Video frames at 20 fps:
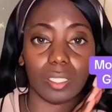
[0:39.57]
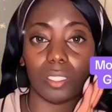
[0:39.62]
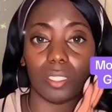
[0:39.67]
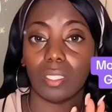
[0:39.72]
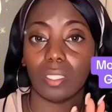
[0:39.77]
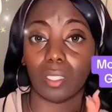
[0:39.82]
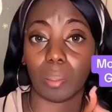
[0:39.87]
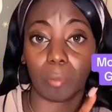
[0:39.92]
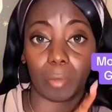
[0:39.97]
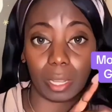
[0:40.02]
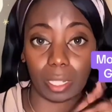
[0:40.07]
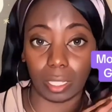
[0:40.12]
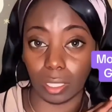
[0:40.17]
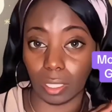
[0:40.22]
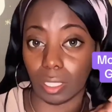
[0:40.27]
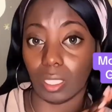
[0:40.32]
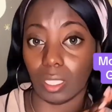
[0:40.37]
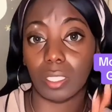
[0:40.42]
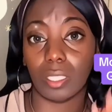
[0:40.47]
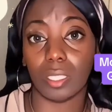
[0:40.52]
it's somebody's
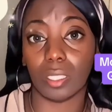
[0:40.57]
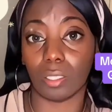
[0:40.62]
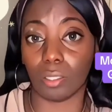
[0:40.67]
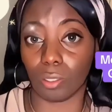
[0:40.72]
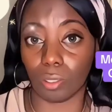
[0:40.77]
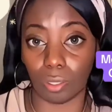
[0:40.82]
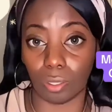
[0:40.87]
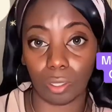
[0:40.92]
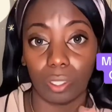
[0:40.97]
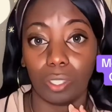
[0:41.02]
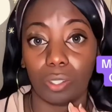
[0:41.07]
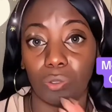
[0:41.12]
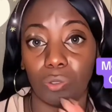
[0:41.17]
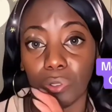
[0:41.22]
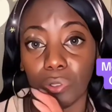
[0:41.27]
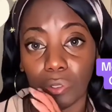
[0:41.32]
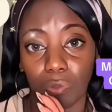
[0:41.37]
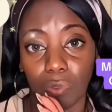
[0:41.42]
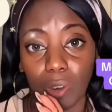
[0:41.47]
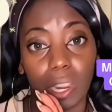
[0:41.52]
ancestors
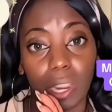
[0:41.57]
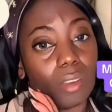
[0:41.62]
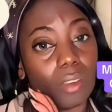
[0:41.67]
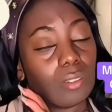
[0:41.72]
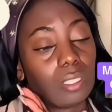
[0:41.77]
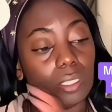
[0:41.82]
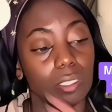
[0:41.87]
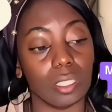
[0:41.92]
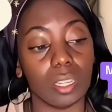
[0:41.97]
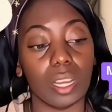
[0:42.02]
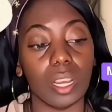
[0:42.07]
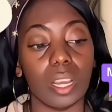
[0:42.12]
lingering around and